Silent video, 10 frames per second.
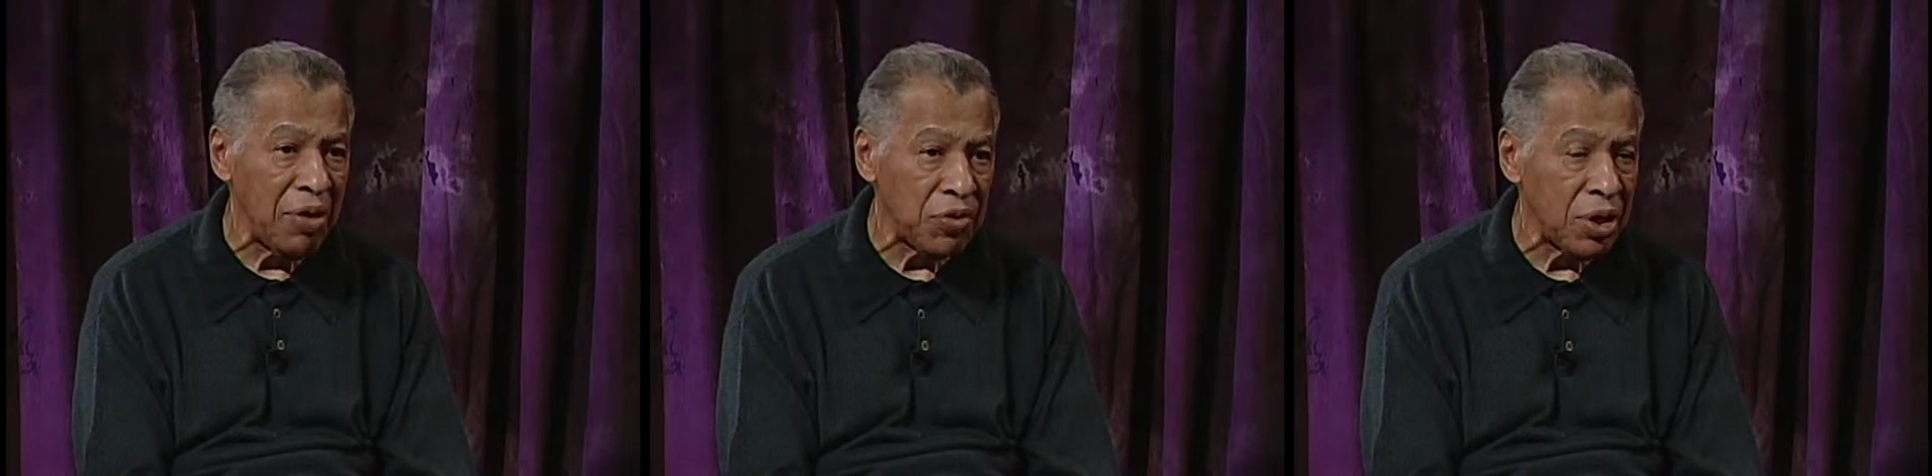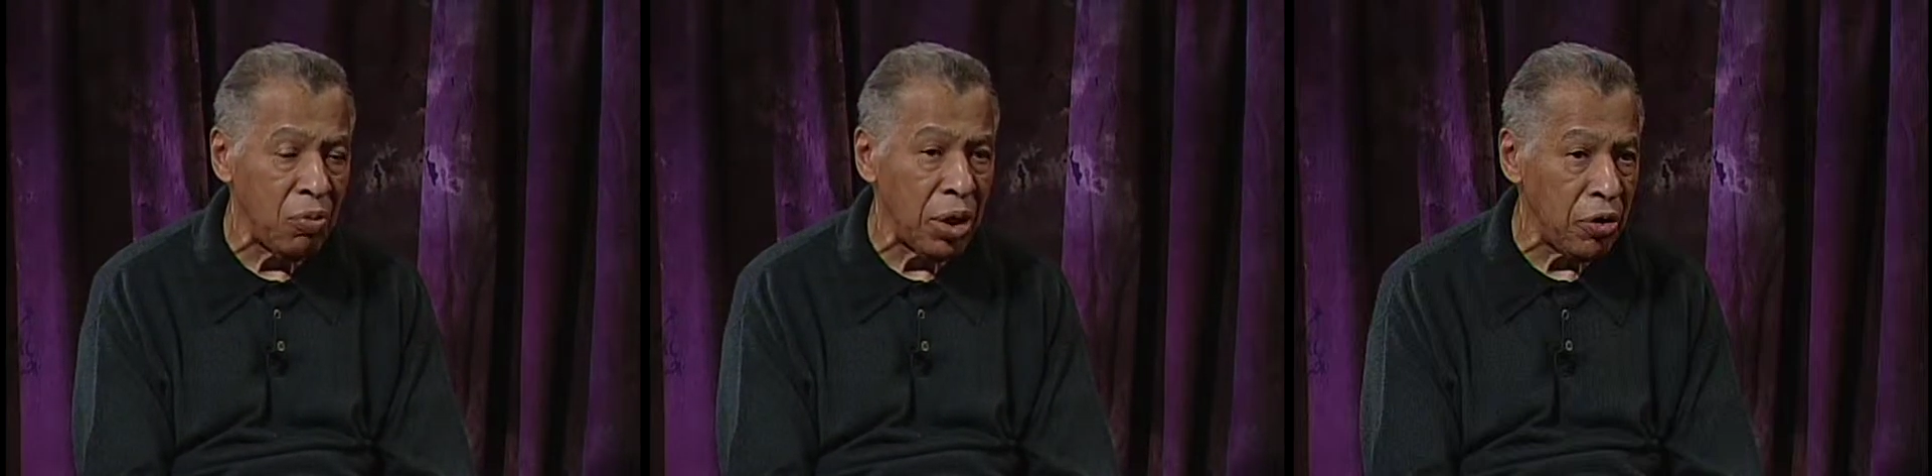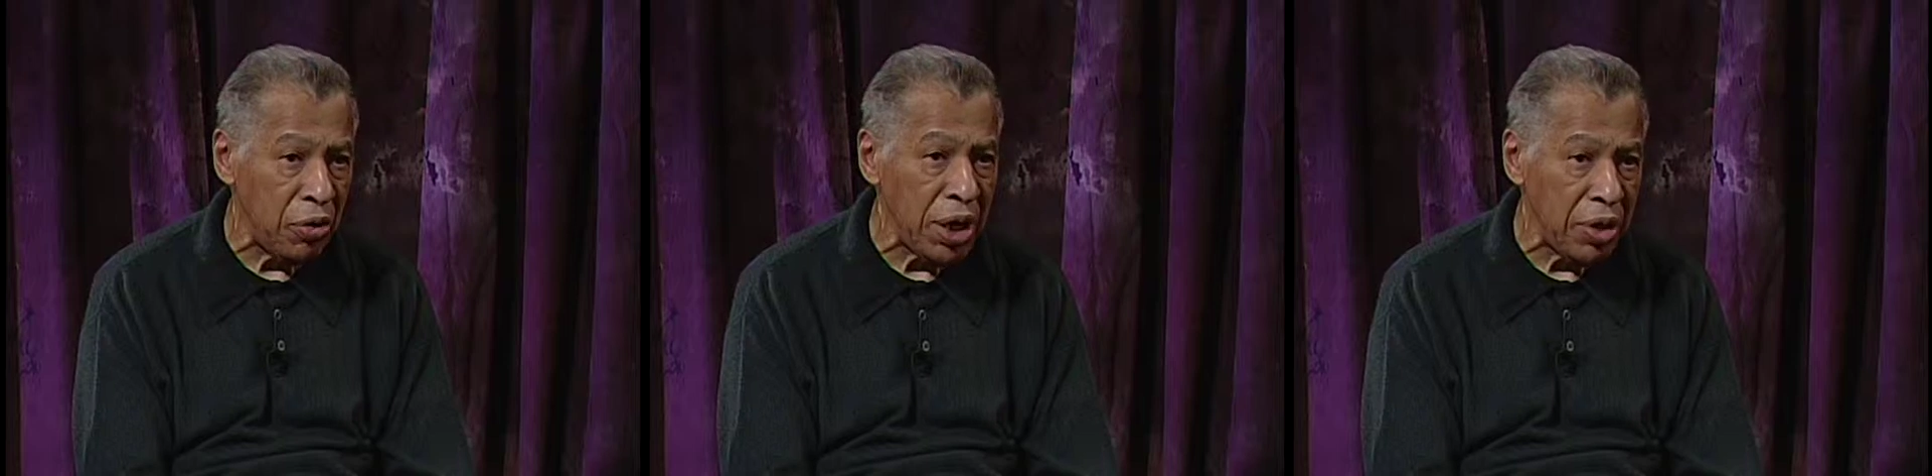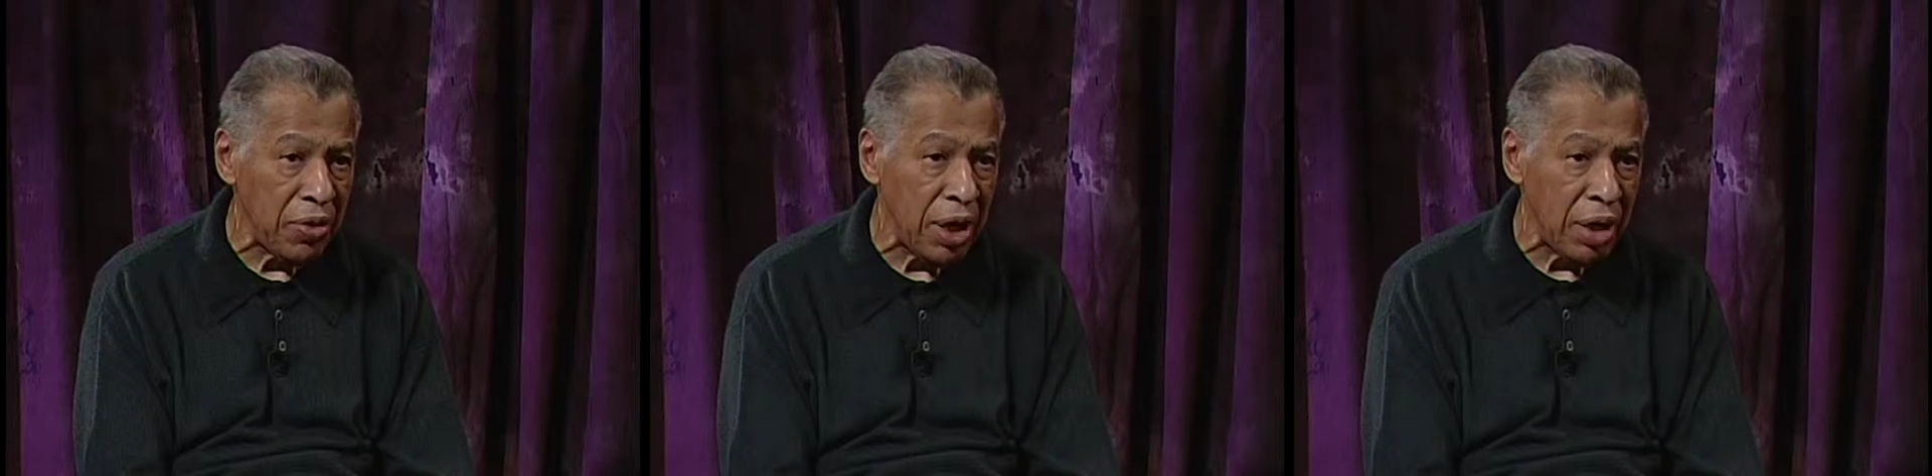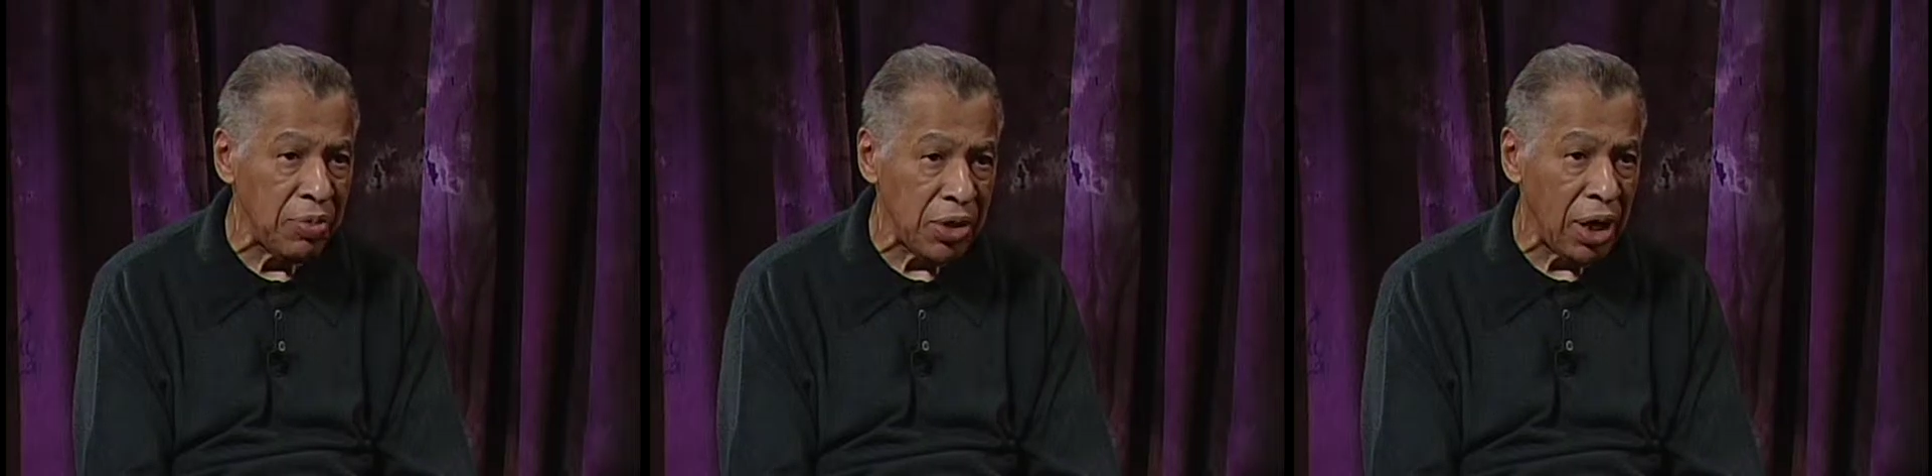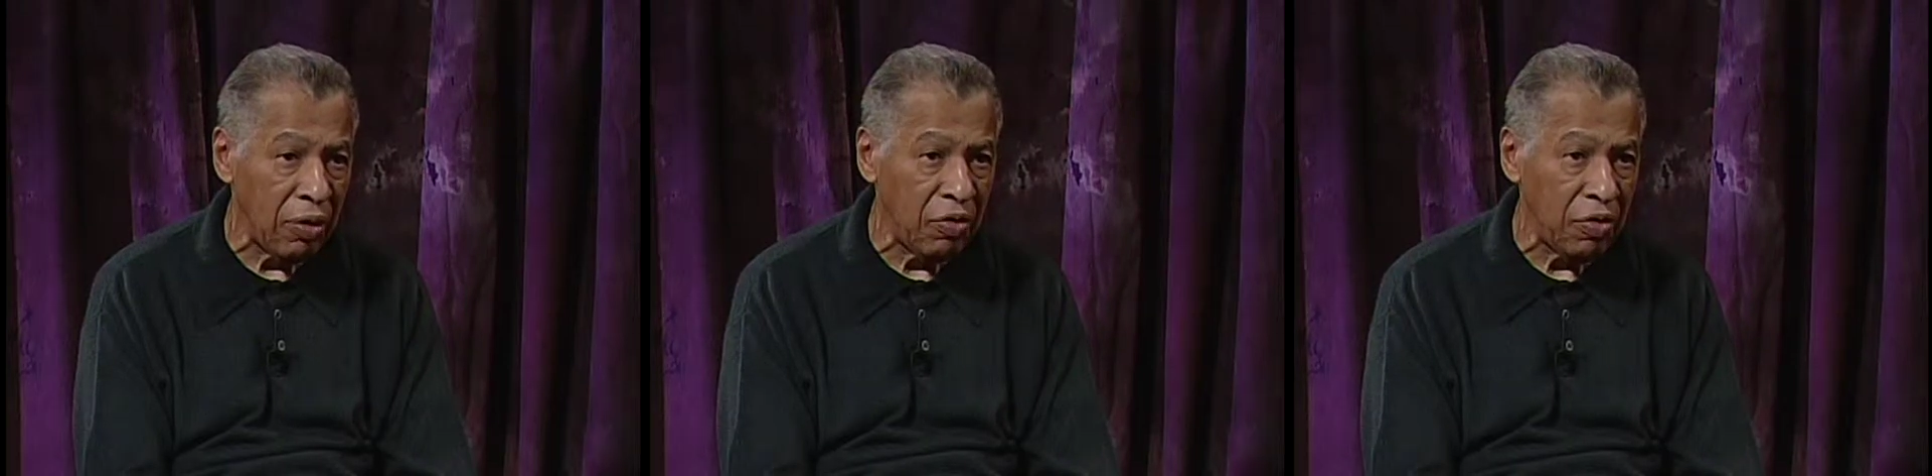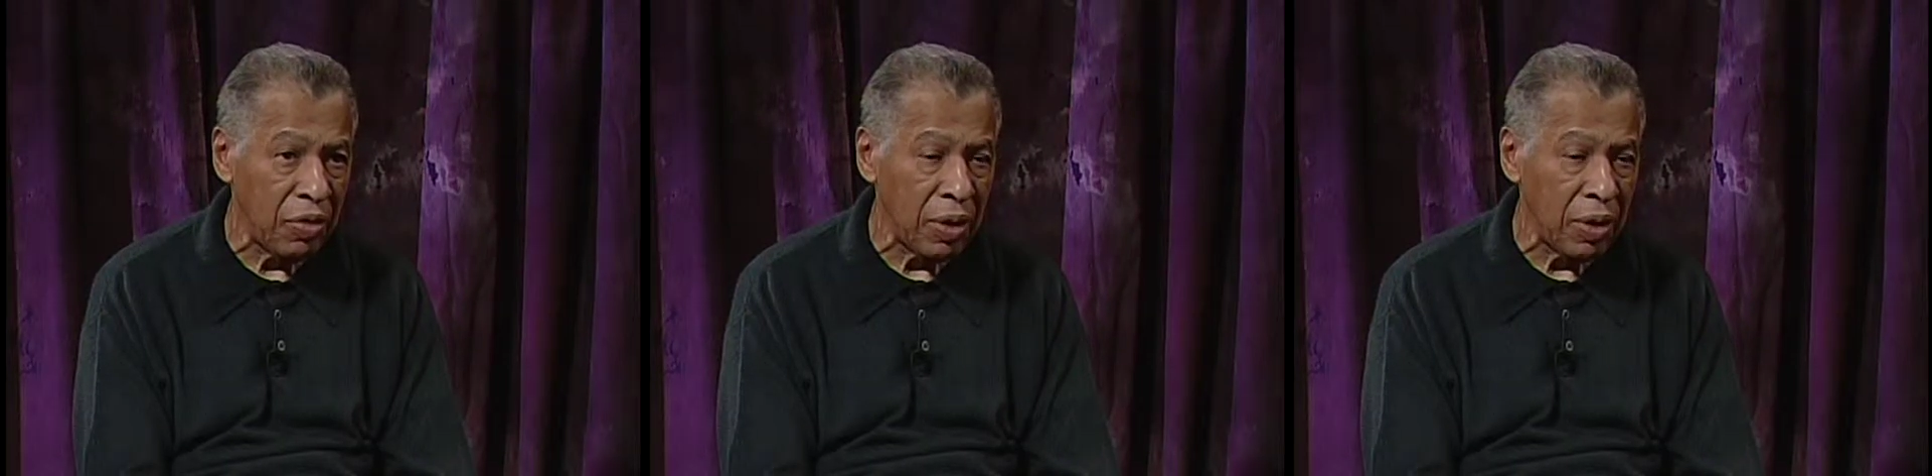of someone greater than himself.